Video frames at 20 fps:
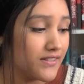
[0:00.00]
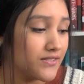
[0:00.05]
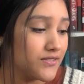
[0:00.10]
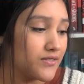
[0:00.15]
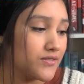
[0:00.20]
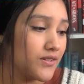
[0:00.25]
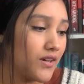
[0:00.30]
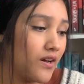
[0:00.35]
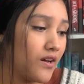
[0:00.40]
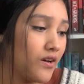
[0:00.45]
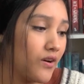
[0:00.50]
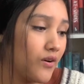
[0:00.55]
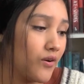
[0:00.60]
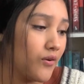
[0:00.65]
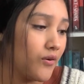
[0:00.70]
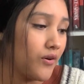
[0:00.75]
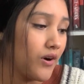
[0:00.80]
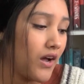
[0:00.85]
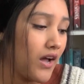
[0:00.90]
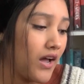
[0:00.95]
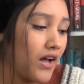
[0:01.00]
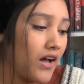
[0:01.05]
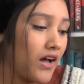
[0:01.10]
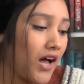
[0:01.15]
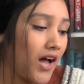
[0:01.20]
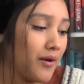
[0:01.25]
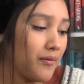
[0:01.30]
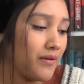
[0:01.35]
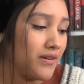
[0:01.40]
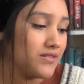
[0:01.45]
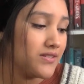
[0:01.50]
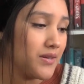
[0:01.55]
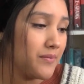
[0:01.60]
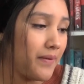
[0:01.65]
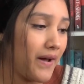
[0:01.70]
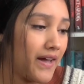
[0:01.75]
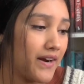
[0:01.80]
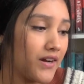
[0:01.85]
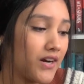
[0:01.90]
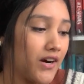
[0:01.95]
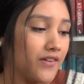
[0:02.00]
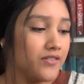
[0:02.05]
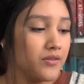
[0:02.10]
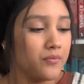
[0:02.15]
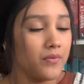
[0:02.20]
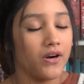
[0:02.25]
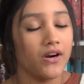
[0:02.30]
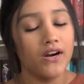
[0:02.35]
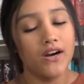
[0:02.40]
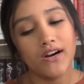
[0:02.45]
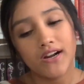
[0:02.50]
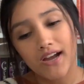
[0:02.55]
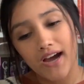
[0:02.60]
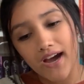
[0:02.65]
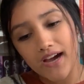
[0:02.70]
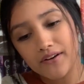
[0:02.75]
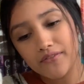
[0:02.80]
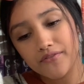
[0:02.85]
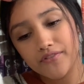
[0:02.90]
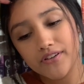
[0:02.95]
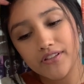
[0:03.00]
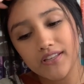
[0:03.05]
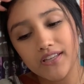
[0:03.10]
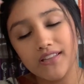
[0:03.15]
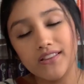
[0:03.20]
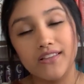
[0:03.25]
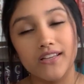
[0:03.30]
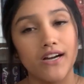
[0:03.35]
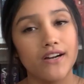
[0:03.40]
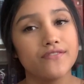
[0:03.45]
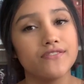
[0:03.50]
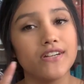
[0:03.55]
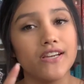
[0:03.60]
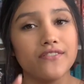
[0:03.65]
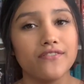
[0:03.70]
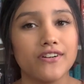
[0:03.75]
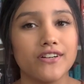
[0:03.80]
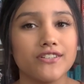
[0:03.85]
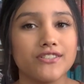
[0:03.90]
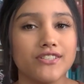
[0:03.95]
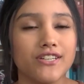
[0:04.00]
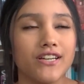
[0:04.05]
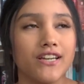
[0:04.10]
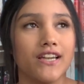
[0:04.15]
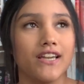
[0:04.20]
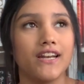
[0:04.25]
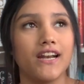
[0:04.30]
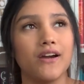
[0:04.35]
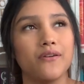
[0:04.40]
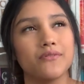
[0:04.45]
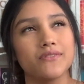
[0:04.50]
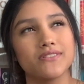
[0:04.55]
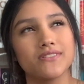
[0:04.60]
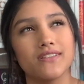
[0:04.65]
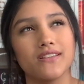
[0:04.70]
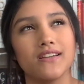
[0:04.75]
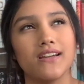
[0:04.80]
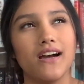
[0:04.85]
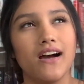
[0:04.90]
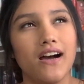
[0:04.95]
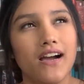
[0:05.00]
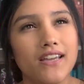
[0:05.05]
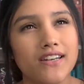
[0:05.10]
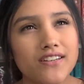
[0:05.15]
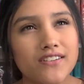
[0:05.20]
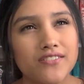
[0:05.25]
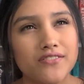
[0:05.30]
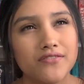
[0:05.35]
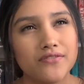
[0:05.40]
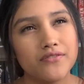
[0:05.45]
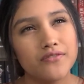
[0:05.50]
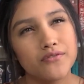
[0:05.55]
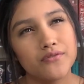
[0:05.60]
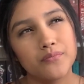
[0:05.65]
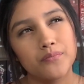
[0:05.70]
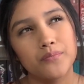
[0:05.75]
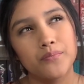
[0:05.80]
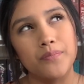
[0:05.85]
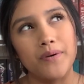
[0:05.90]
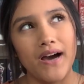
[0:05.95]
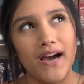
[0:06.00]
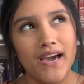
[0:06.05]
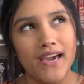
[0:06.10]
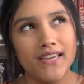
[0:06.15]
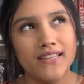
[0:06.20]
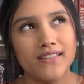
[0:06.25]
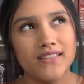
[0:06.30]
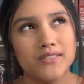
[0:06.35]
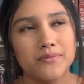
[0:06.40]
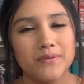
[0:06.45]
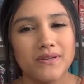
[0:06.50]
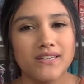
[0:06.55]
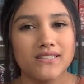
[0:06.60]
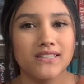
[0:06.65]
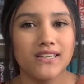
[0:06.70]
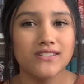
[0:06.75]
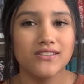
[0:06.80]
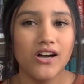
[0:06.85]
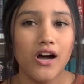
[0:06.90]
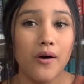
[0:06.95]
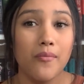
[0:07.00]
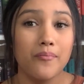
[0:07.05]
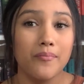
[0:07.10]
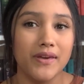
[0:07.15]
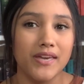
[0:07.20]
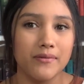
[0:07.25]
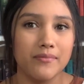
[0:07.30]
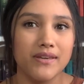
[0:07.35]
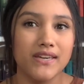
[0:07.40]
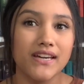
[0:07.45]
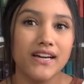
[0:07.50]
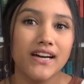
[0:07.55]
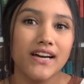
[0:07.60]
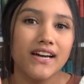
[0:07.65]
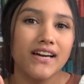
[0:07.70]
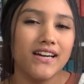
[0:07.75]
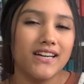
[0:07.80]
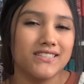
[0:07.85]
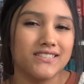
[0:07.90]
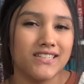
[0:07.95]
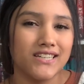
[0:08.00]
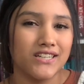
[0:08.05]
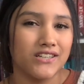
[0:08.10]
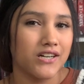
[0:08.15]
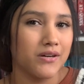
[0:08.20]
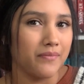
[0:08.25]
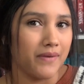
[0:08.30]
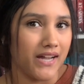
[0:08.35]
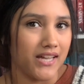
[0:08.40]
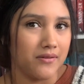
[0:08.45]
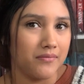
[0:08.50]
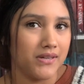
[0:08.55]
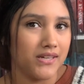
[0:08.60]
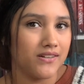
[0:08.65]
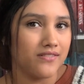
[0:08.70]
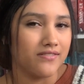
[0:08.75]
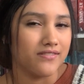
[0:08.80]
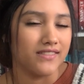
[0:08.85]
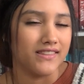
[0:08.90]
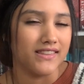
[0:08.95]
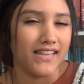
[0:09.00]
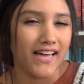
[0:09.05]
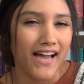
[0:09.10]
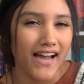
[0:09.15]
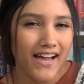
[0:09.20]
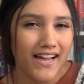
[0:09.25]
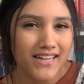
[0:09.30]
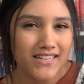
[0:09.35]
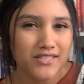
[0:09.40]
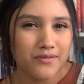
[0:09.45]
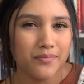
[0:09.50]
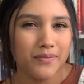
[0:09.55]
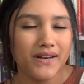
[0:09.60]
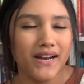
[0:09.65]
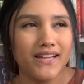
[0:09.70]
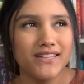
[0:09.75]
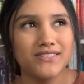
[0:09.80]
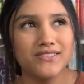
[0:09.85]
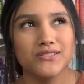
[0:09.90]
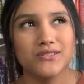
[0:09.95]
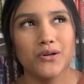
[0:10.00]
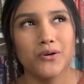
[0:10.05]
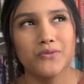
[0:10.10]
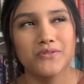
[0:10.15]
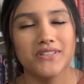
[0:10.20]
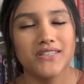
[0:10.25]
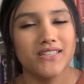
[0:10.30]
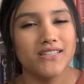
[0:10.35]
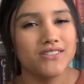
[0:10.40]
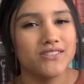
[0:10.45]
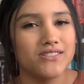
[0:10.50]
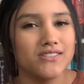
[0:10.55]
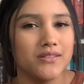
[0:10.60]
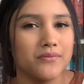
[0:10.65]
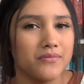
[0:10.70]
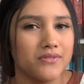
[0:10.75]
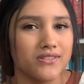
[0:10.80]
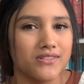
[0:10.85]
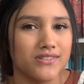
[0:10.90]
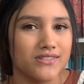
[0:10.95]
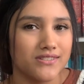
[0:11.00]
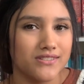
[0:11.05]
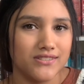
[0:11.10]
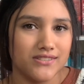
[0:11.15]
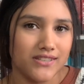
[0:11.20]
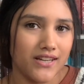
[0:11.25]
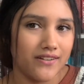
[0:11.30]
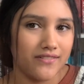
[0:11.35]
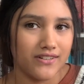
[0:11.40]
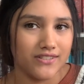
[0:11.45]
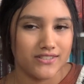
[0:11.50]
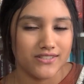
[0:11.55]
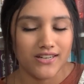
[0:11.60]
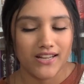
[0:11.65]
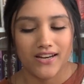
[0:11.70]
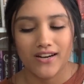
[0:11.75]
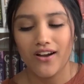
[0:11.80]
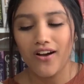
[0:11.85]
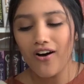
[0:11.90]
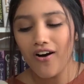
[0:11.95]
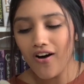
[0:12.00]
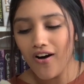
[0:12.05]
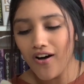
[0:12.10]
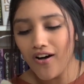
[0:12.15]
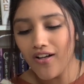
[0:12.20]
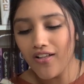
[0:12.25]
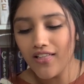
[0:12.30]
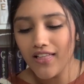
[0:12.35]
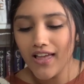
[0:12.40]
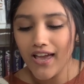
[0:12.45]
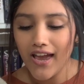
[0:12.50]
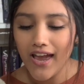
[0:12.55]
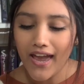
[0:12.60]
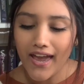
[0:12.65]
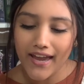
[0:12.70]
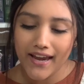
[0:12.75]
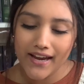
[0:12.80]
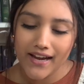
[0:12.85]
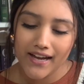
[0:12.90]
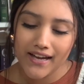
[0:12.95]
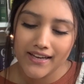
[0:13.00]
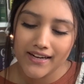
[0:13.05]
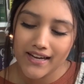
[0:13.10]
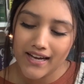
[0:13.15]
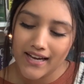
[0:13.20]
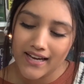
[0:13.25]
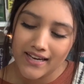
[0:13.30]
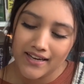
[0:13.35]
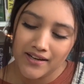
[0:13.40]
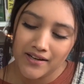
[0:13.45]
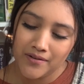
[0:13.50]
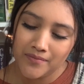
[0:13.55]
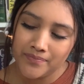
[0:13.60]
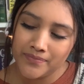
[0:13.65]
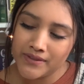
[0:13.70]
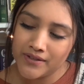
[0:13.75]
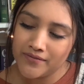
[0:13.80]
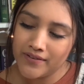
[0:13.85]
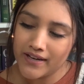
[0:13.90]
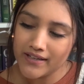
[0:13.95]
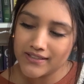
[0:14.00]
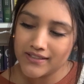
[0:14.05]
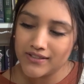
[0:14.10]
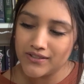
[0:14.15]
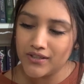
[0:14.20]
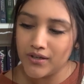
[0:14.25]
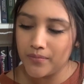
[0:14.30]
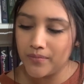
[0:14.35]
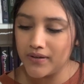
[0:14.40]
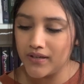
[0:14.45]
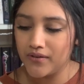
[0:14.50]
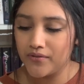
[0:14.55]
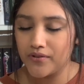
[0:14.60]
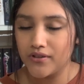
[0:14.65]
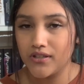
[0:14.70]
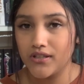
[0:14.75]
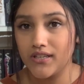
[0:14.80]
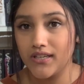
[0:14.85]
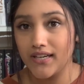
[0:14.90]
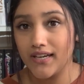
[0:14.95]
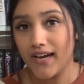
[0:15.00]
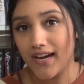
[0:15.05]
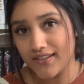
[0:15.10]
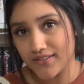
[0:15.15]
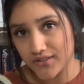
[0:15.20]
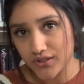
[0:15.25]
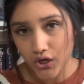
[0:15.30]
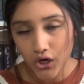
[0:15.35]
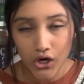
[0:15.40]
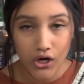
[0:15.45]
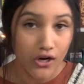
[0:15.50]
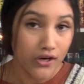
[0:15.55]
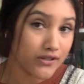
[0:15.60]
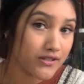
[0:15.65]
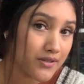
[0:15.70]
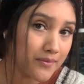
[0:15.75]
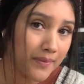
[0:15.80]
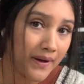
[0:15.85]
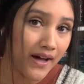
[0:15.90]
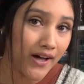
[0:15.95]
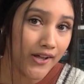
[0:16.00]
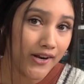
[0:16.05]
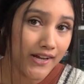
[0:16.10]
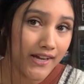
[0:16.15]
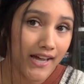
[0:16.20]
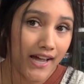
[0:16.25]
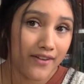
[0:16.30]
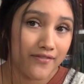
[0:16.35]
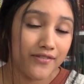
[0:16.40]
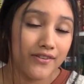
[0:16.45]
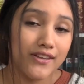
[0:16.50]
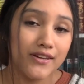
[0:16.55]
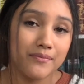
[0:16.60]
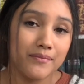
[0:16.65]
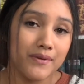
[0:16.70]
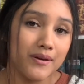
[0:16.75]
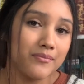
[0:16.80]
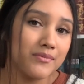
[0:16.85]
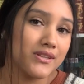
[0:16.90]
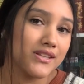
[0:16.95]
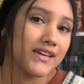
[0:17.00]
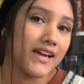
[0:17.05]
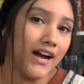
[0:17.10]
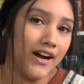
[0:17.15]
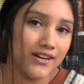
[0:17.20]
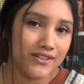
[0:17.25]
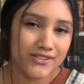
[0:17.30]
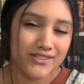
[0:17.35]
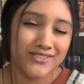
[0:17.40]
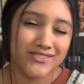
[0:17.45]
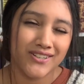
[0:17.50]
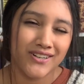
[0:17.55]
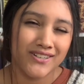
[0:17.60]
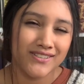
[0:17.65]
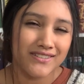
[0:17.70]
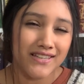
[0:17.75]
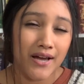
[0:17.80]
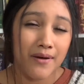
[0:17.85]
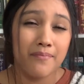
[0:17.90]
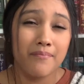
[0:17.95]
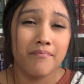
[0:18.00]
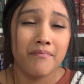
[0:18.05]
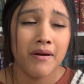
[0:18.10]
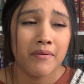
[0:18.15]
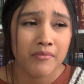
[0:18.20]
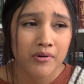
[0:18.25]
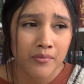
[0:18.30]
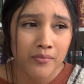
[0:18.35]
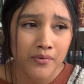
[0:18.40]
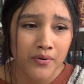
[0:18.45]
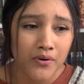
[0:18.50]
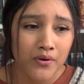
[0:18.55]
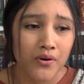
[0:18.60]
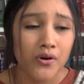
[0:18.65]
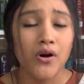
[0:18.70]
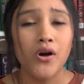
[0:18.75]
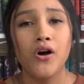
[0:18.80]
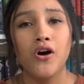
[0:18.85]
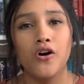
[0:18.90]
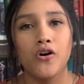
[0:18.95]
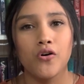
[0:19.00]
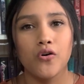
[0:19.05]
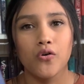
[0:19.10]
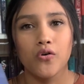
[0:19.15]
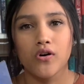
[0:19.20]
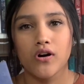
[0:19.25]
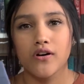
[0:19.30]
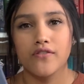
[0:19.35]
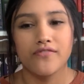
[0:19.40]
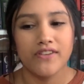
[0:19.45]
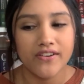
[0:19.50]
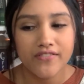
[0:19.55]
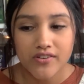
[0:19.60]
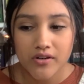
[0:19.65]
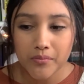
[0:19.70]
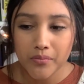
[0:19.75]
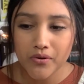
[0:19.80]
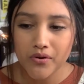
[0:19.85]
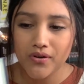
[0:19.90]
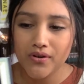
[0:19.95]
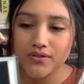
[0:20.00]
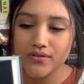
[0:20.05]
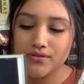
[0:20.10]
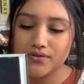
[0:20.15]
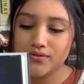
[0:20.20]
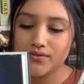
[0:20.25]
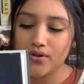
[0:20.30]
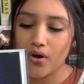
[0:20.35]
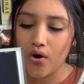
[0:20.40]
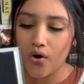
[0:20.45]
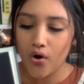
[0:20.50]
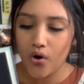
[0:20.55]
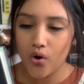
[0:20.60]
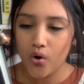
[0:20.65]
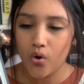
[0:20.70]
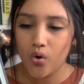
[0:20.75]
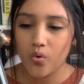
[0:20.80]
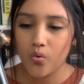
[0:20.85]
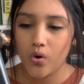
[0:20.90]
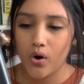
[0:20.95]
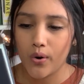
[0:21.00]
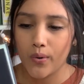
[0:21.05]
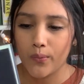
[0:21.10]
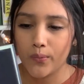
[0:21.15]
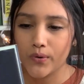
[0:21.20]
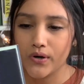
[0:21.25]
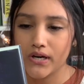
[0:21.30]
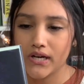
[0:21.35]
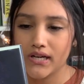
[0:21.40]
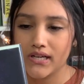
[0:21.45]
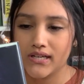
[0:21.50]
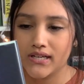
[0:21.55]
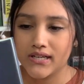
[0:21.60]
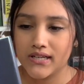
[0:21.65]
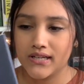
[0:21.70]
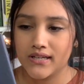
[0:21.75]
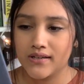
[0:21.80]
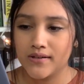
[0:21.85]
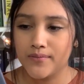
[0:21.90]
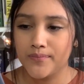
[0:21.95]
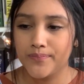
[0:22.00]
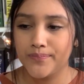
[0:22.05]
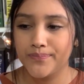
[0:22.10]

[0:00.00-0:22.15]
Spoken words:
So I'm gonna say bye to Carve the Mark. I really love Divergent, and I was kind of buying this because I thought maybe it's gonna remind me of that, but I don't think it's similar to Divergent at all. And the fact that nobody really has talked about it, I feel like maybe the characters aren't that memorable or favorable, so we're gonna